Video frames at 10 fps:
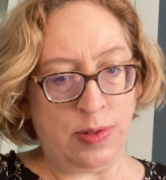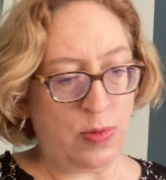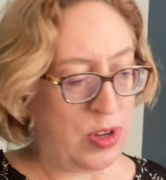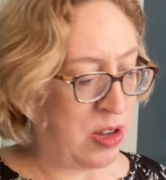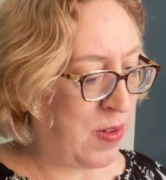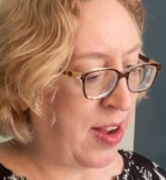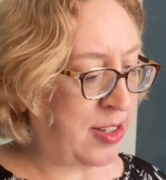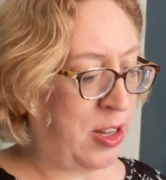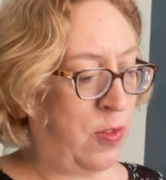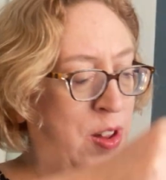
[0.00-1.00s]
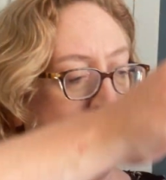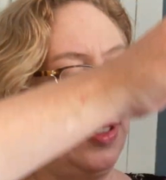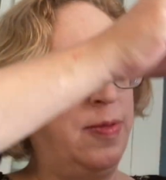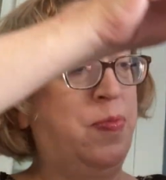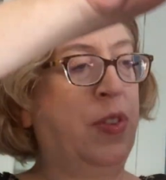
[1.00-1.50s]
With the Roxy
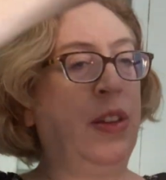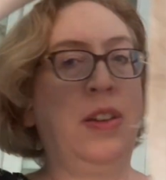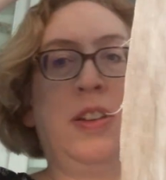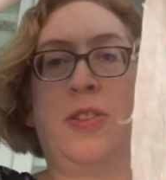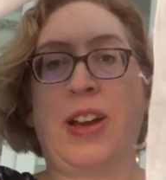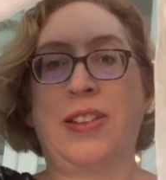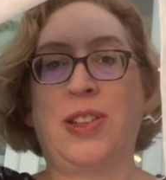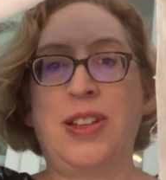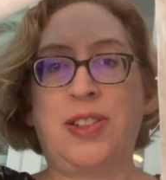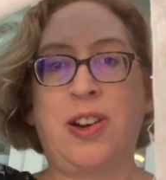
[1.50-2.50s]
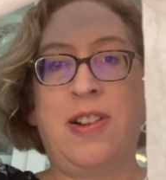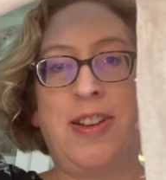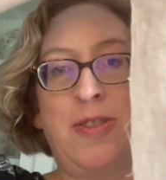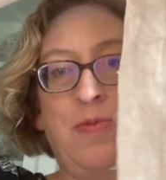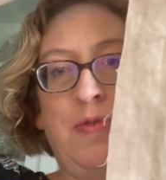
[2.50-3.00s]
floss. Okay, so these are all
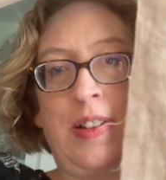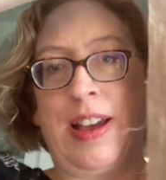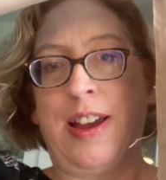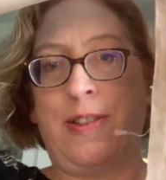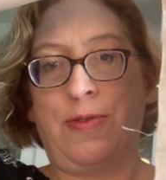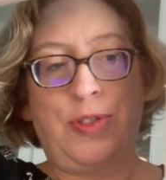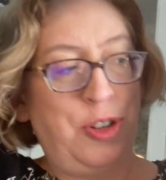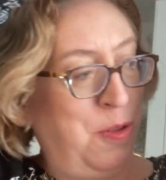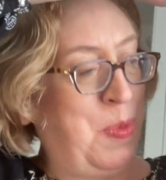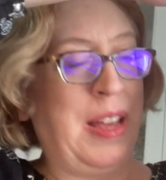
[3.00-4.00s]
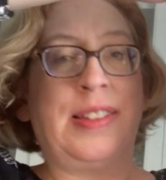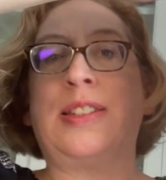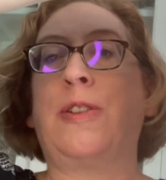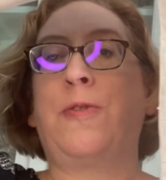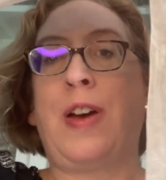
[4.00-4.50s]
in kind of 2 pieces
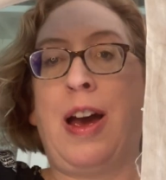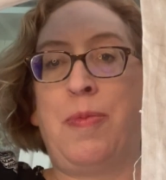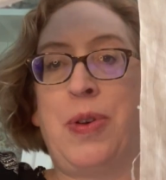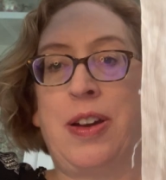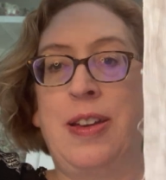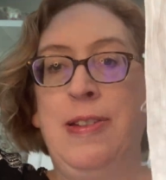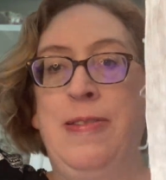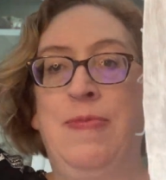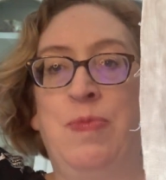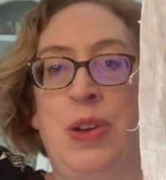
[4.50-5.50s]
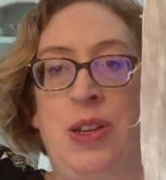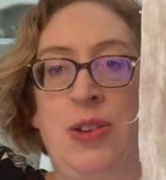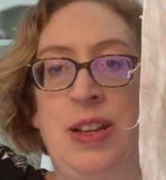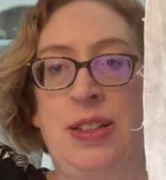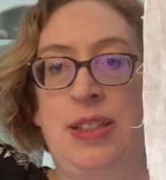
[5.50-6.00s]
of fabric, but you
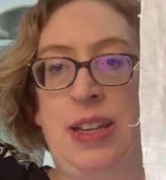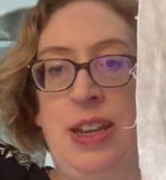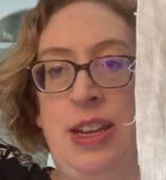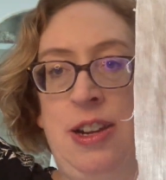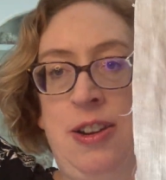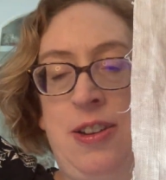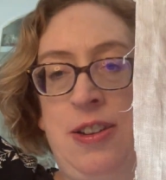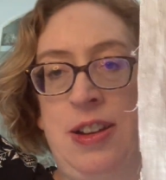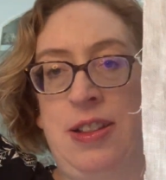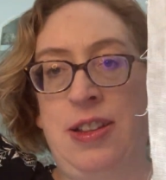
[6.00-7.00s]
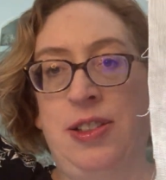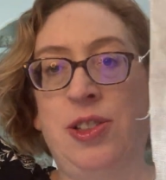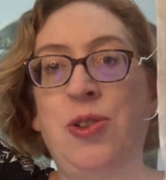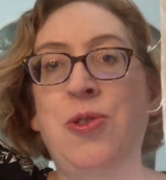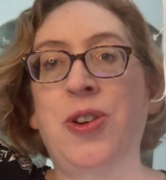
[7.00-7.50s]
can see here in this
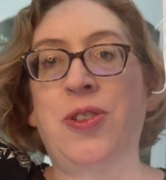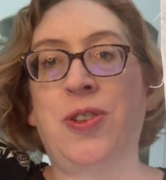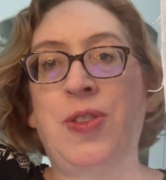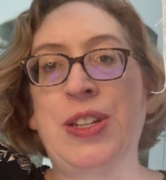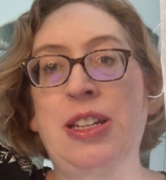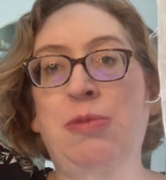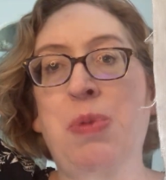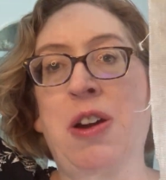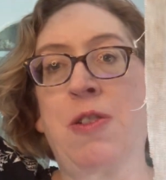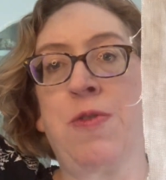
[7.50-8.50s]
corner, this is part